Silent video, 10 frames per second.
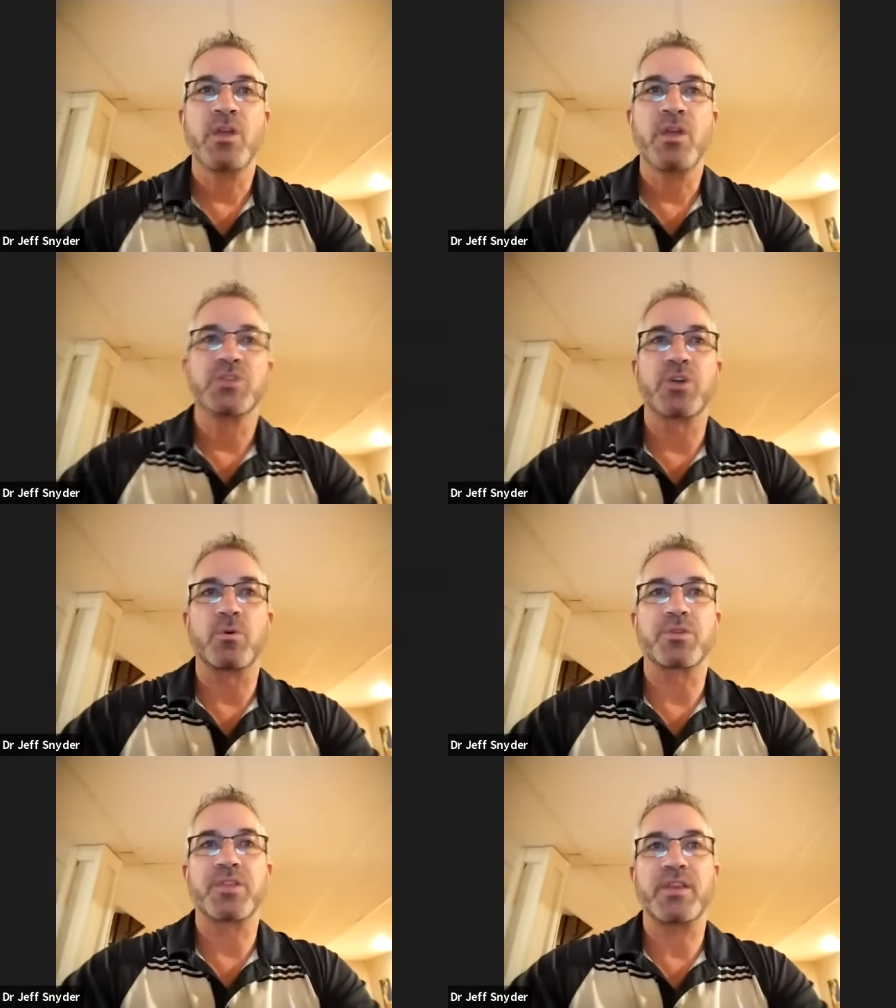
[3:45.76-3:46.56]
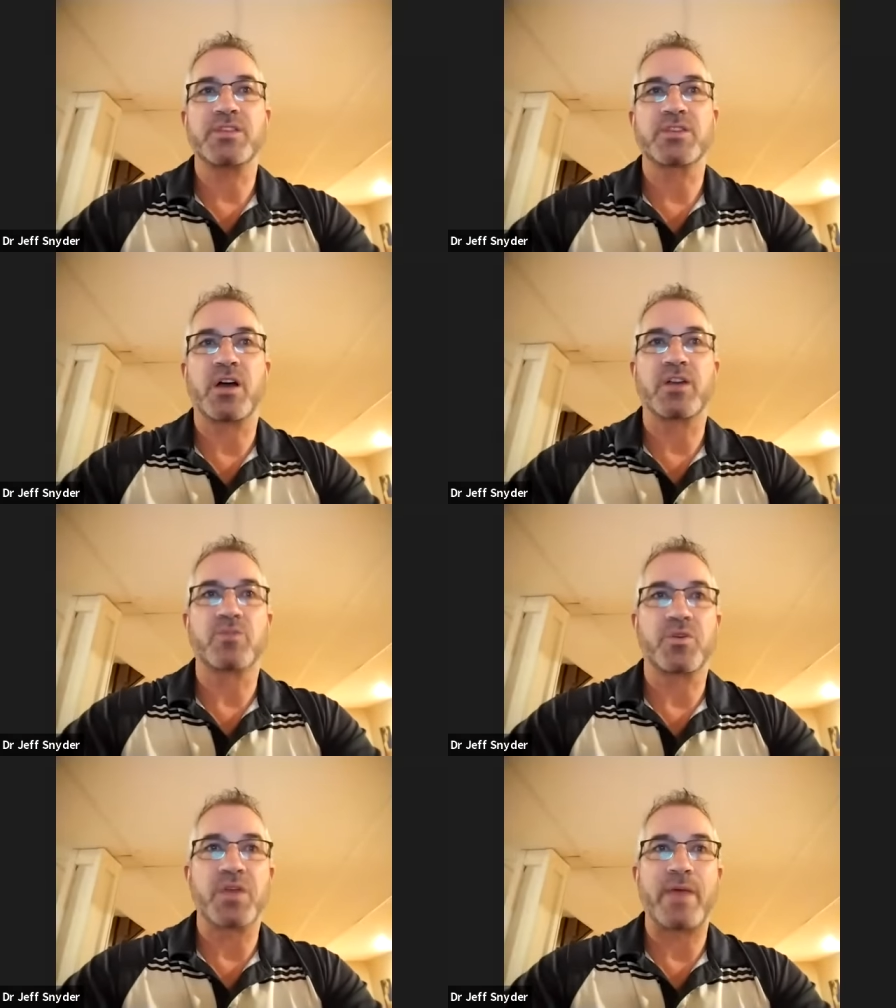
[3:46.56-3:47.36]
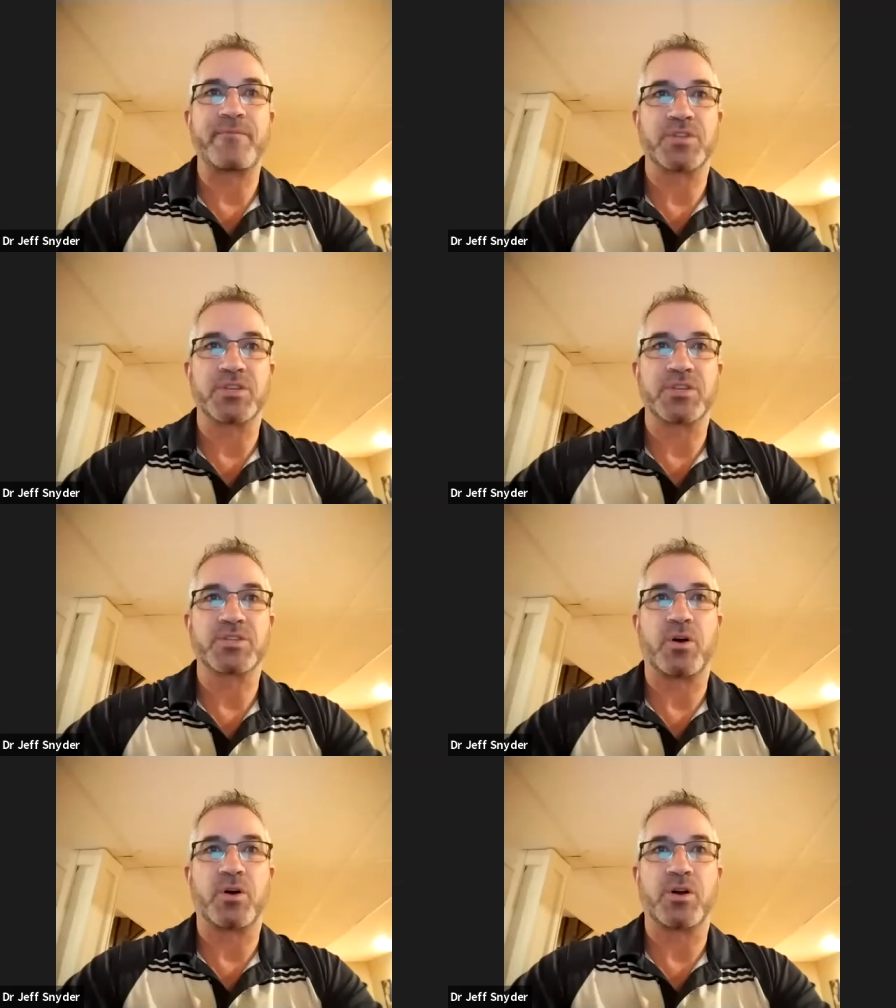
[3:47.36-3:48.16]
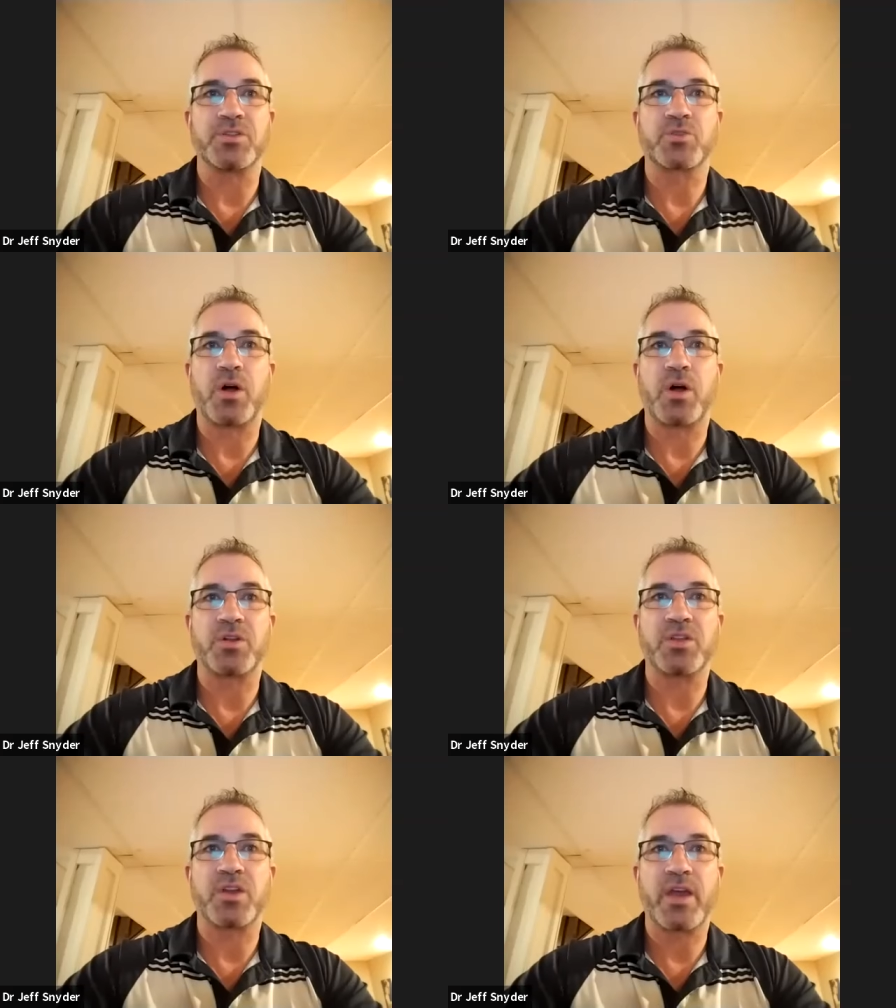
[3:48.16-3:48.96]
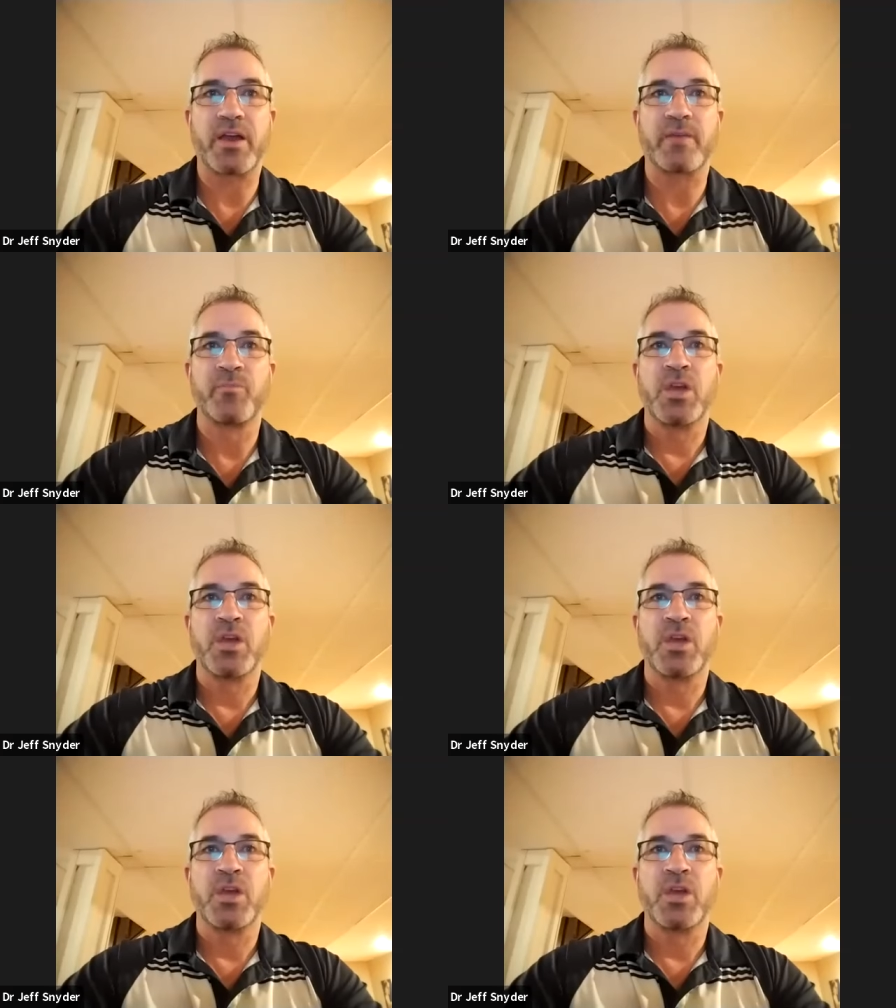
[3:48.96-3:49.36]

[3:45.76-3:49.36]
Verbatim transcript: So with today's uh, growing emphasis on quality care,